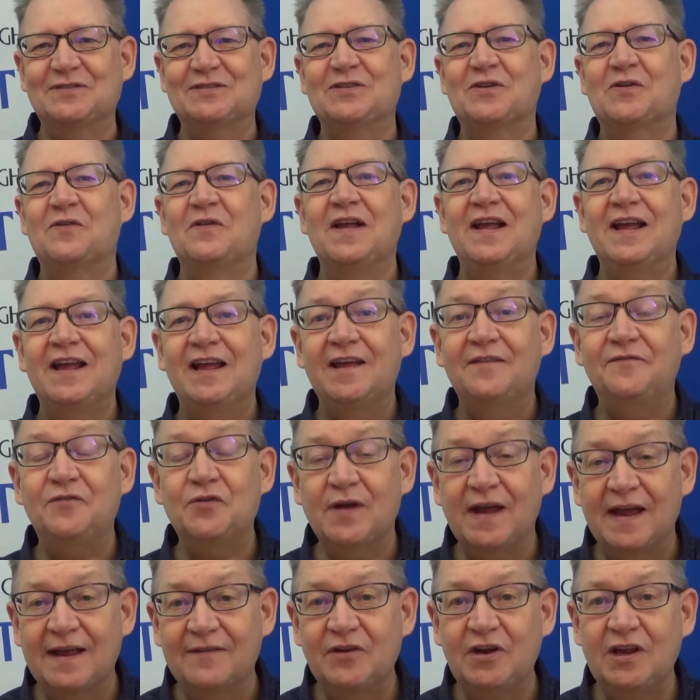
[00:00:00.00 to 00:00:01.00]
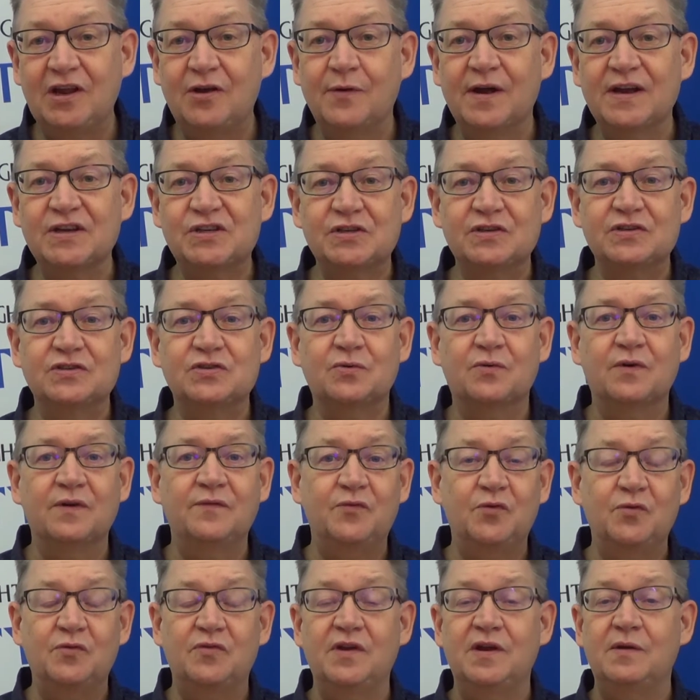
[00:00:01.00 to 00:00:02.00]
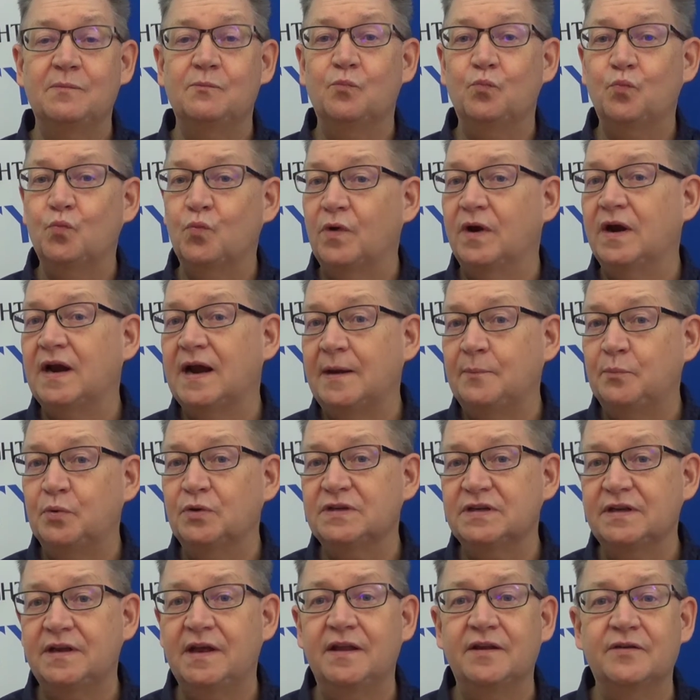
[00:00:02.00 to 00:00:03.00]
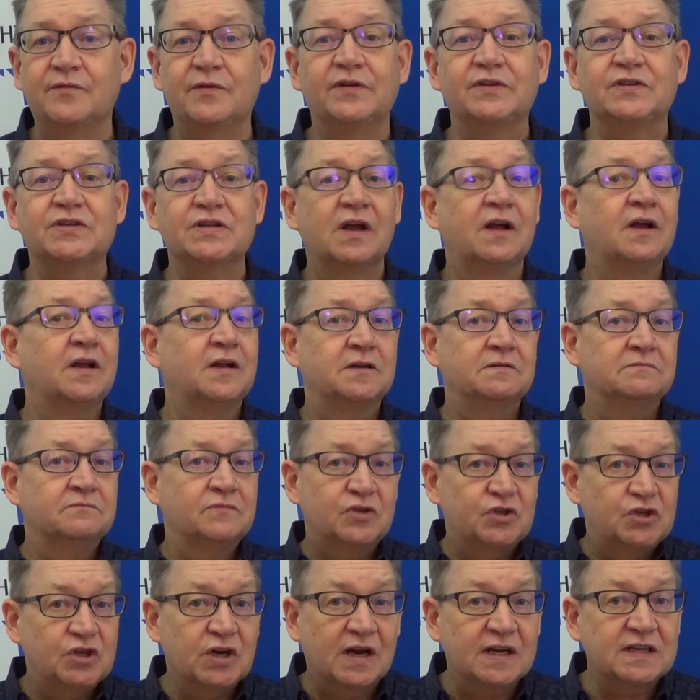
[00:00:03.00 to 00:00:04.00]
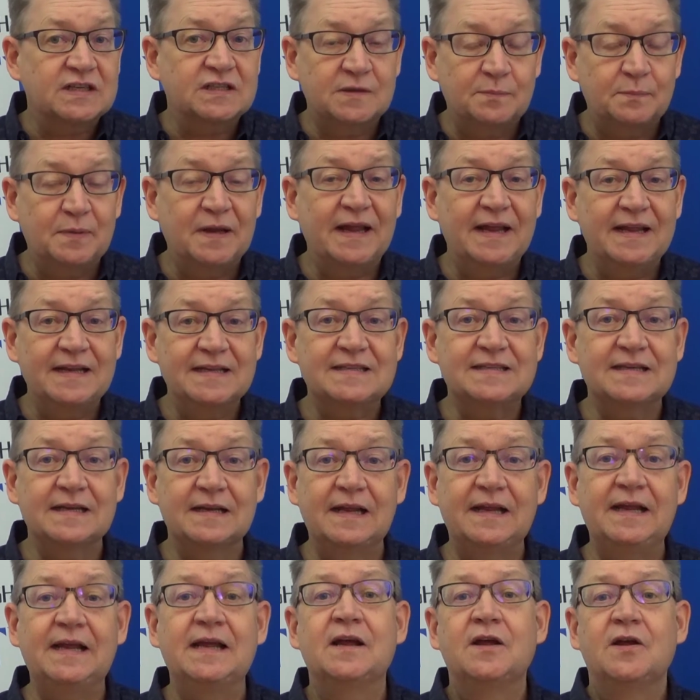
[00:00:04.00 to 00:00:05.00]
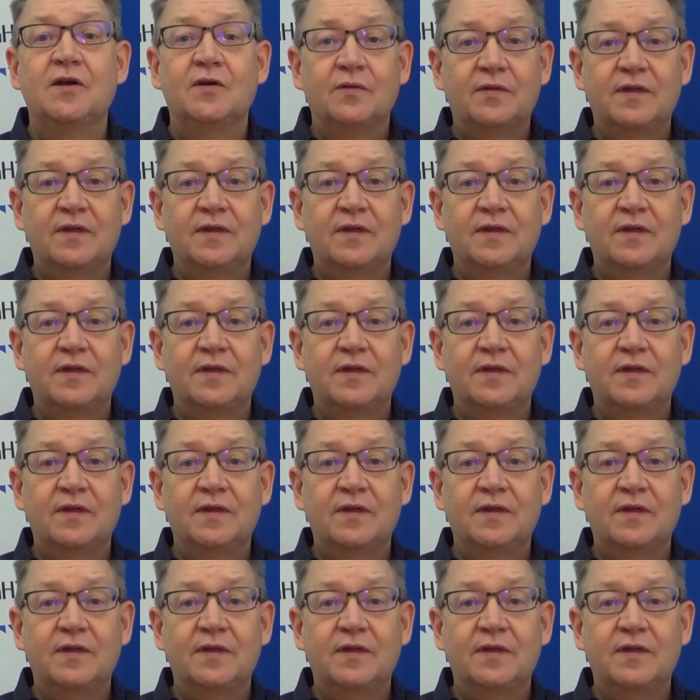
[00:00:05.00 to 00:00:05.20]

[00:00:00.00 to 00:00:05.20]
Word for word: So if you have any questions or if you think what I put together is just plain silly,